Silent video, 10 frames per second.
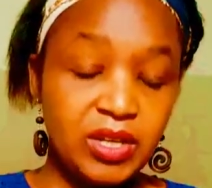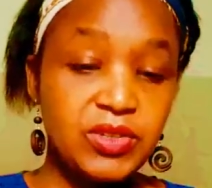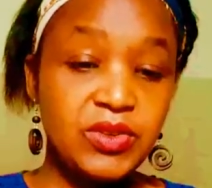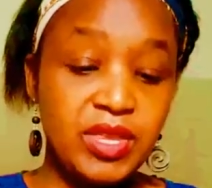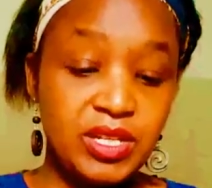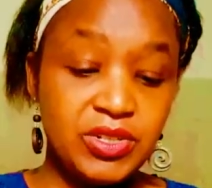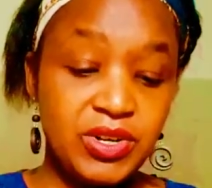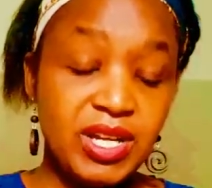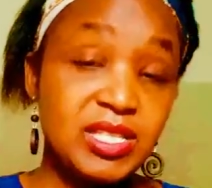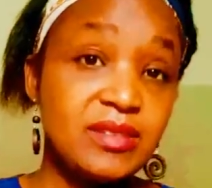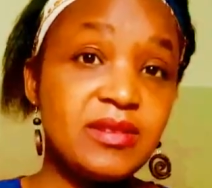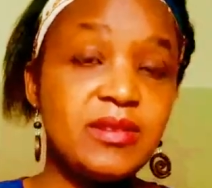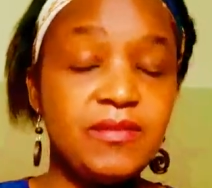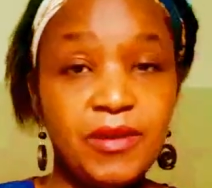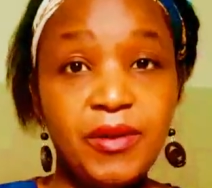do the
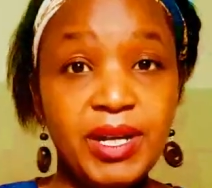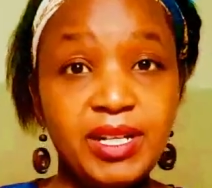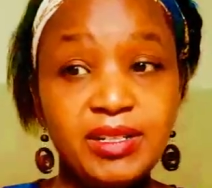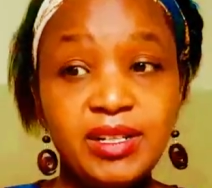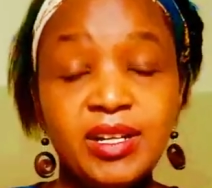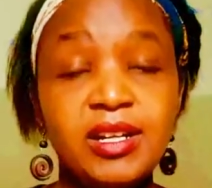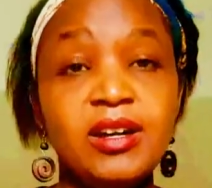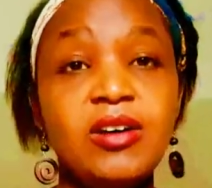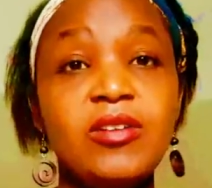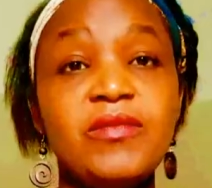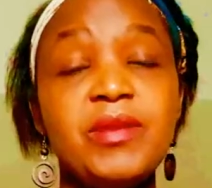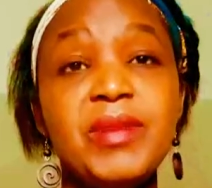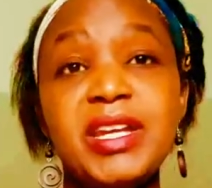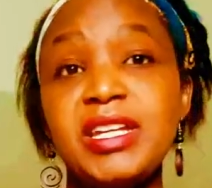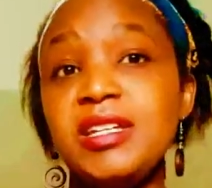transferring of the
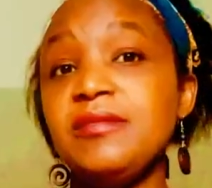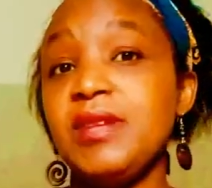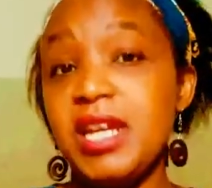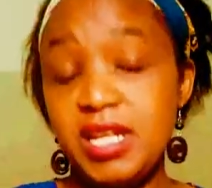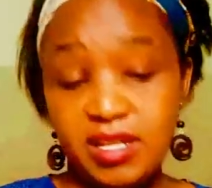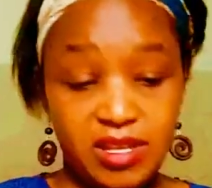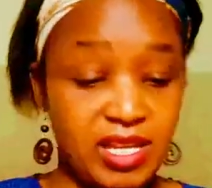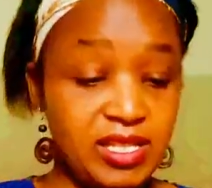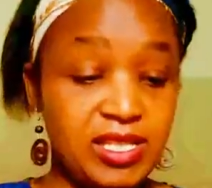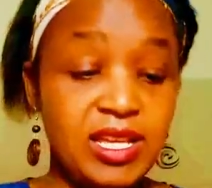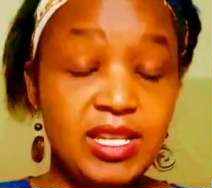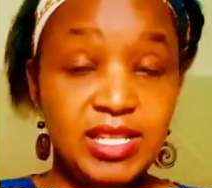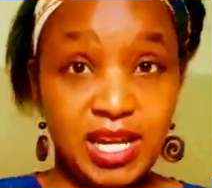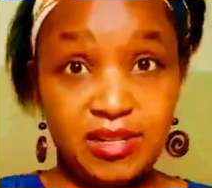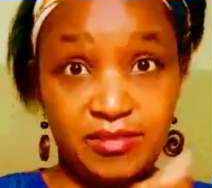money and it's
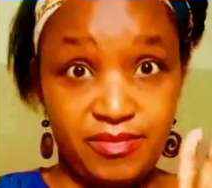done.